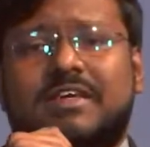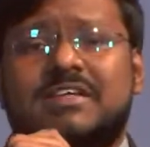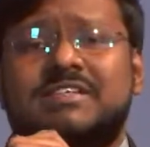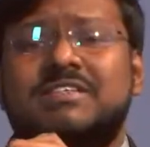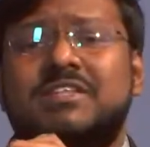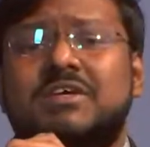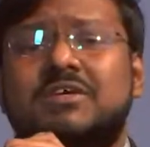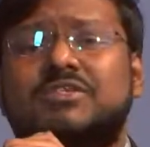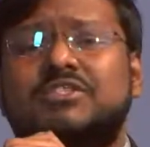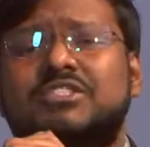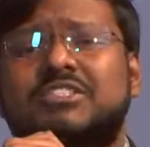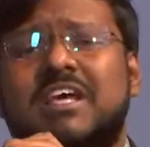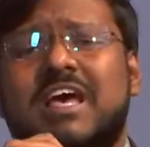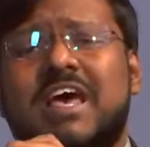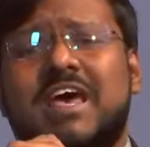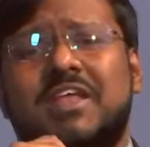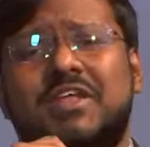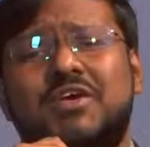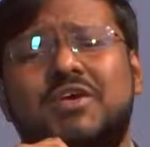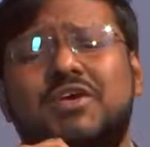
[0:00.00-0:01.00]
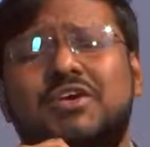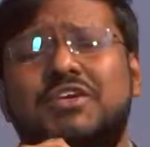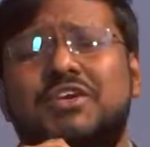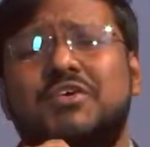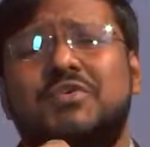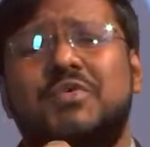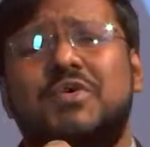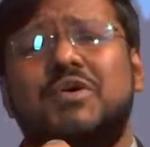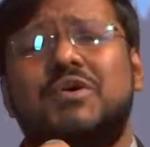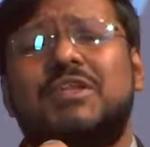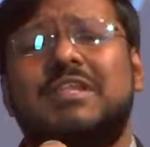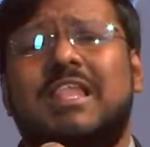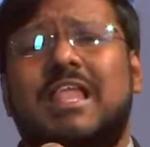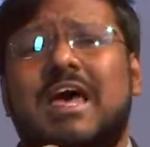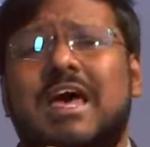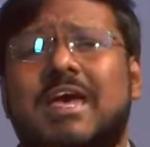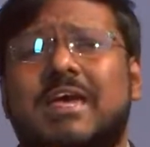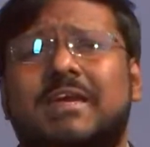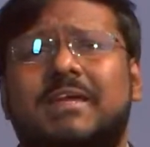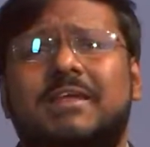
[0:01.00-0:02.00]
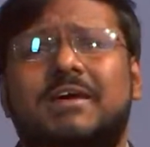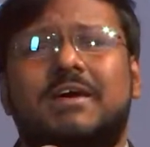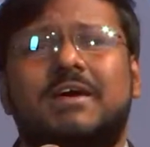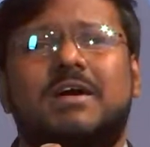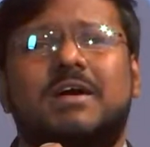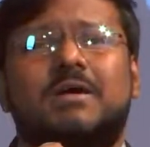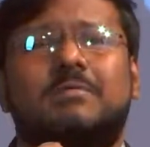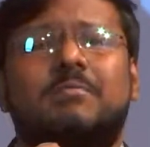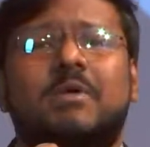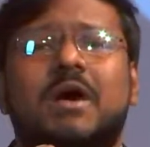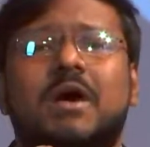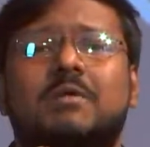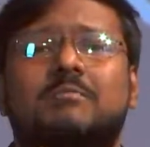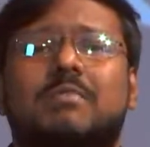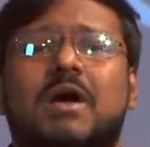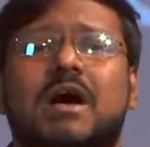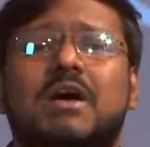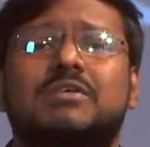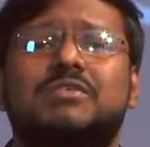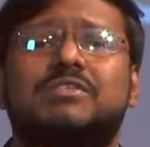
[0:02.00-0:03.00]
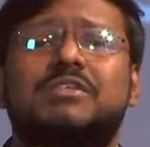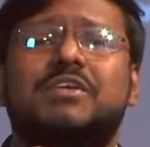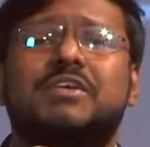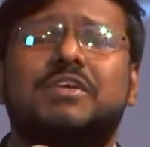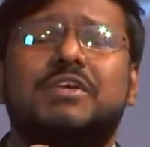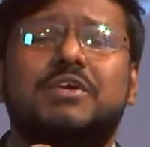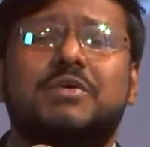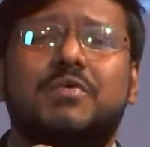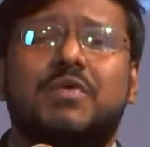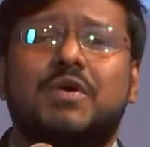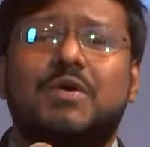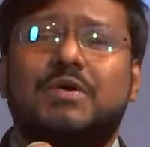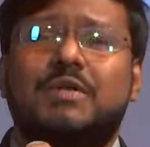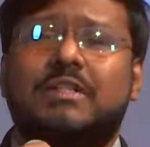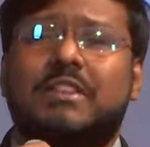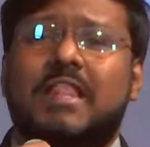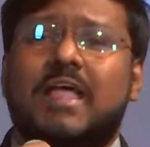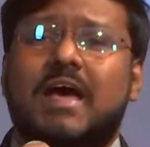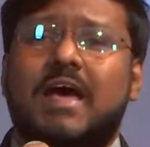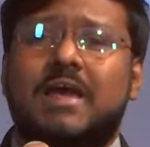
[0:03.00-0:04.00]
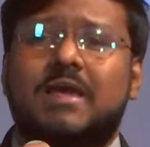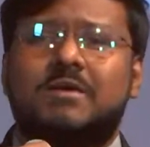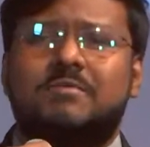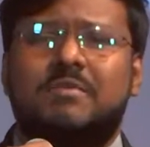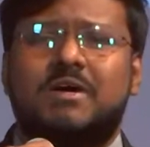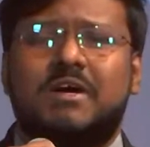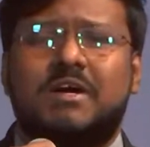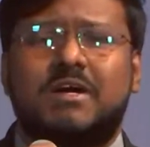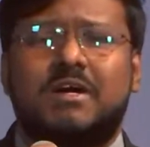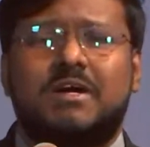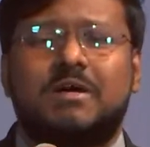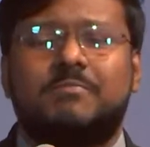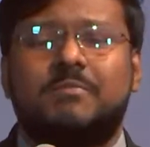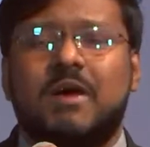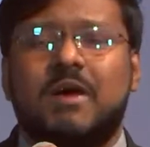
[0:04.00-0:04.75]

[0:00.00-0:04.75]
no shadow you won't light up, mountain you won't climb up,